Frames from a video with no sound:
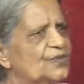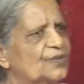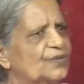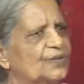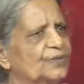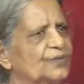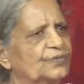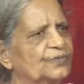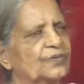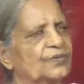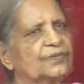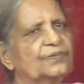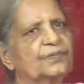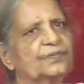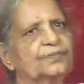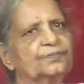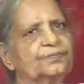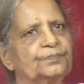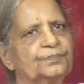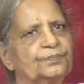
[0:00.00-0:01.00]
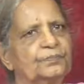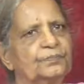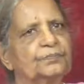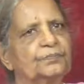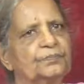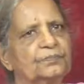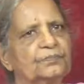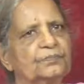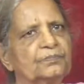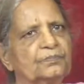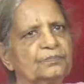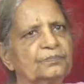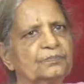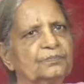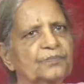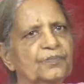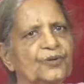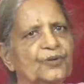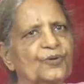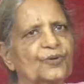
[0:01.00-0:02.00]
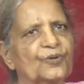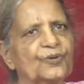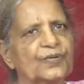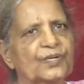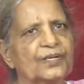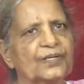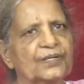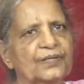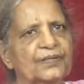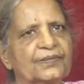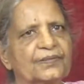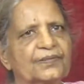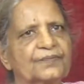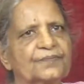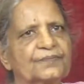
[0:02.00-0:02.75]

you grow young,